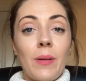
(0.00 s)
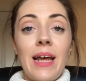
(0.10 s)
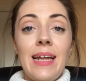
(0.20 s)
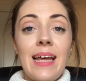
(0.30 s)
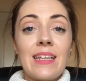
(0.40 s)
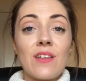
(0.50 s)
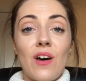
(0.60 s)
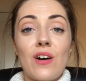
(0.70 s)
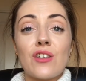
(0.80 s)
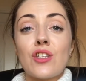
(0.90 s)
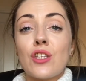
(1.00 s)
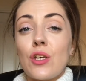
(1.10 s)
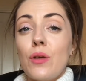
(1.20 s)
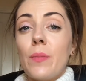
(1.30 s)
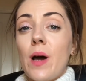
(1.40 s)
Playlists are
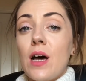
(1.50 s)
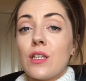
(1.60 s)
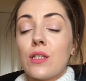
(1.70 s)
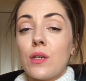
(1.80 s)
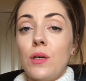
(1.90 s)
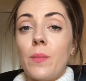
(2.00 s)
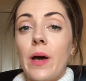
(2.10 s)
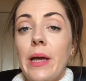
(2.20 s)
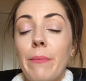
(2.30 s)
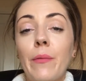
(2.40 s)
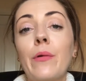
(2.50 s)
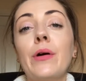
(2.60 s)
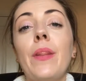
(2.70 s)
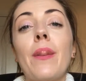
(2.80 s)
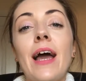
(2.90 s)
super, super important.